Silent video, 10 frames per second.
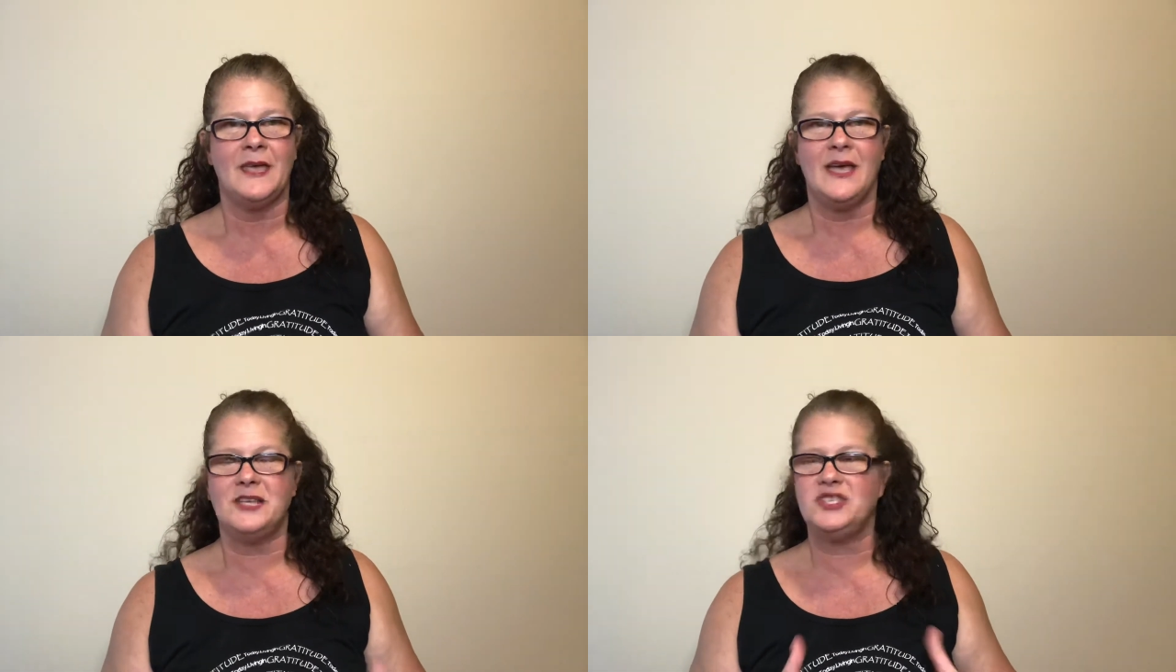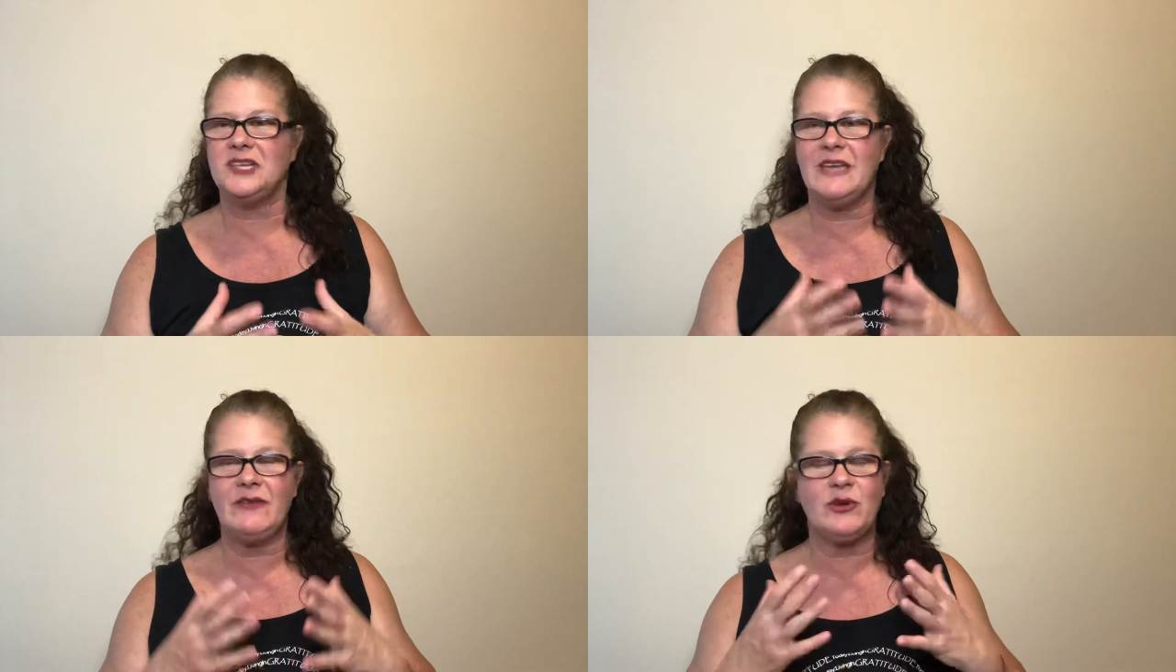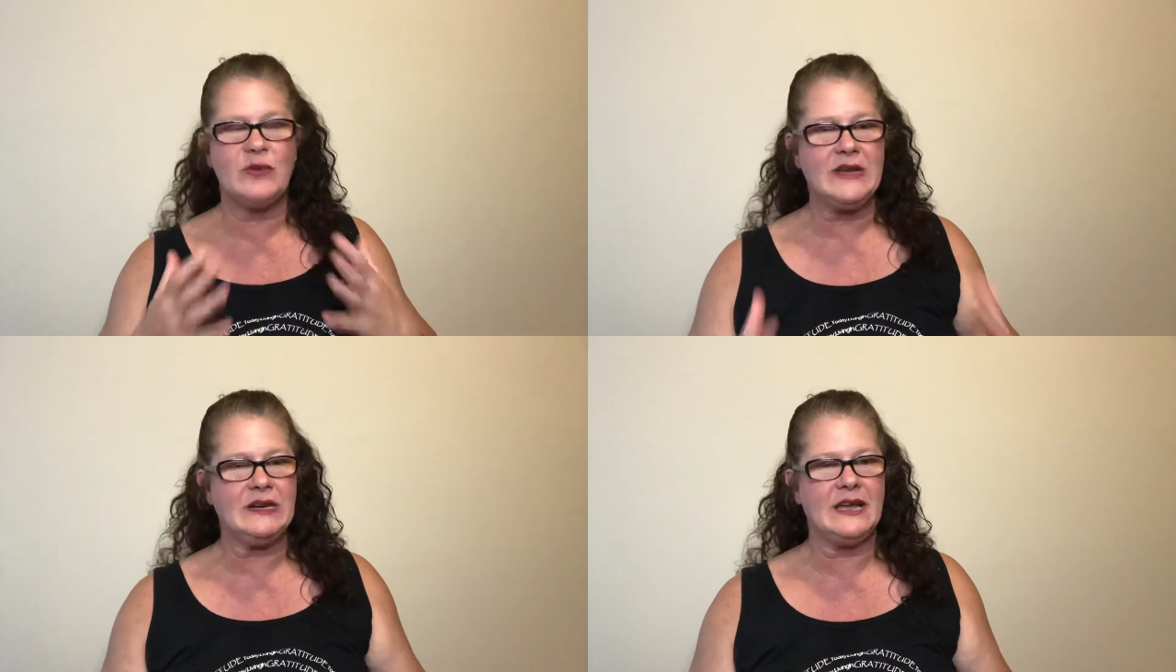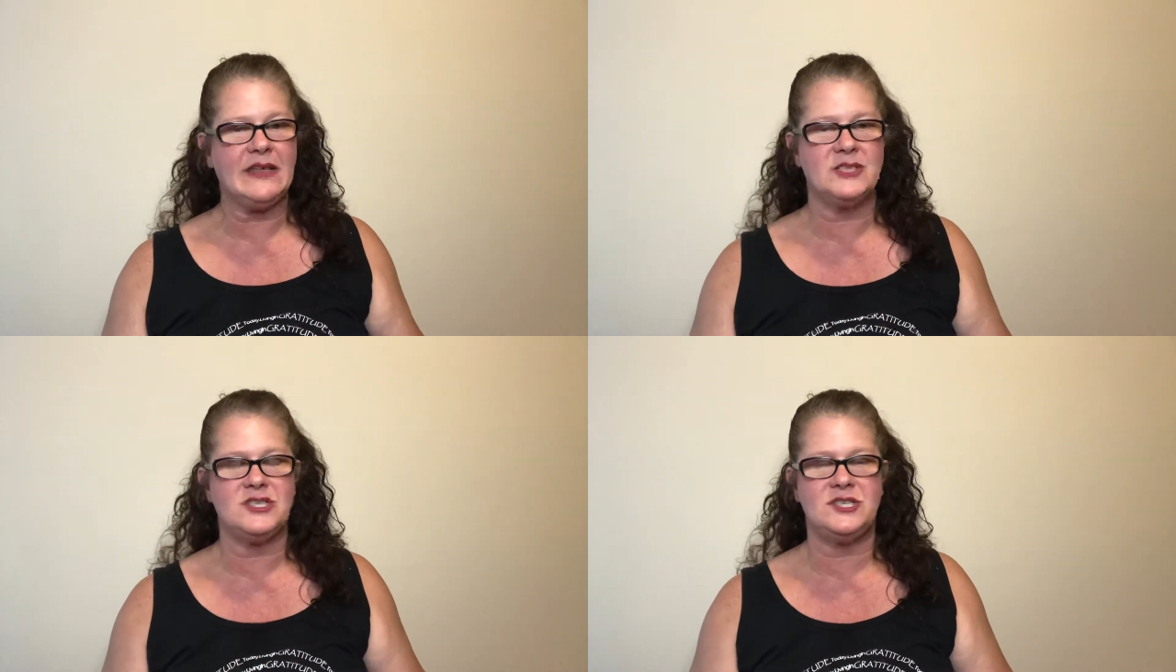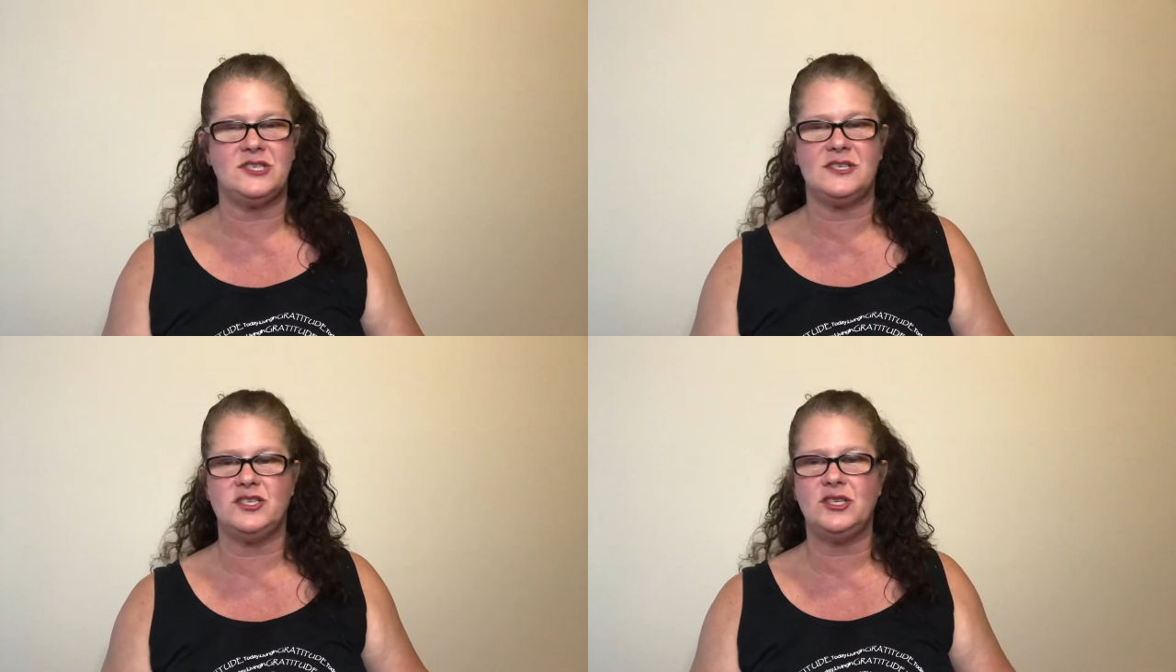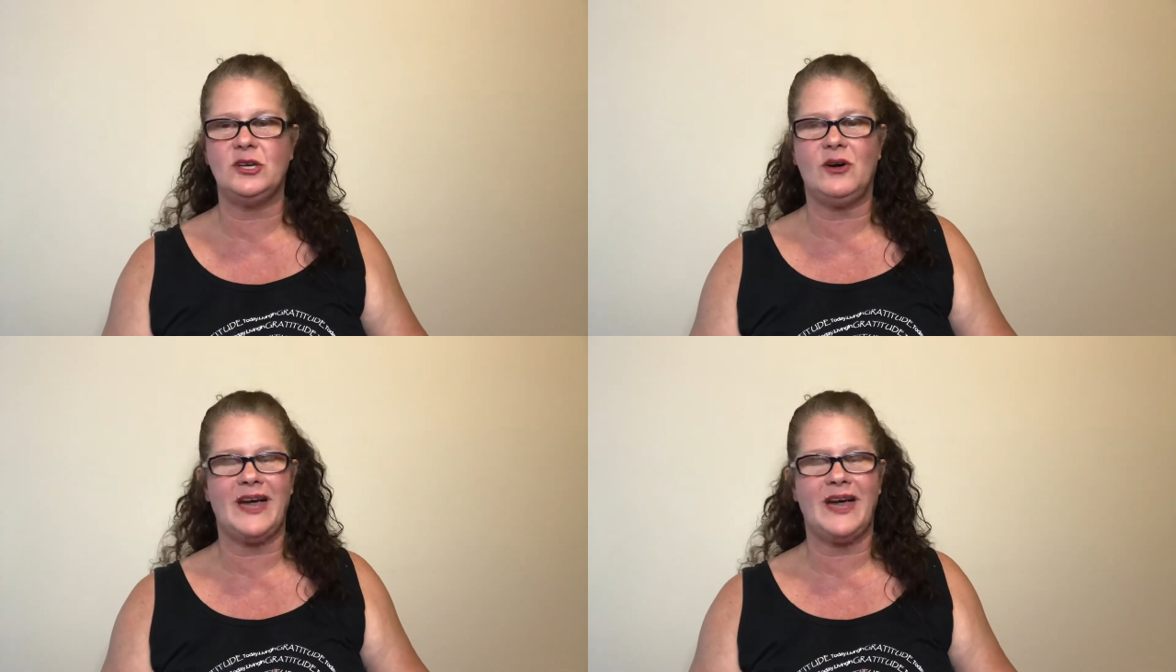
And she gave a great analogy. She says, you know,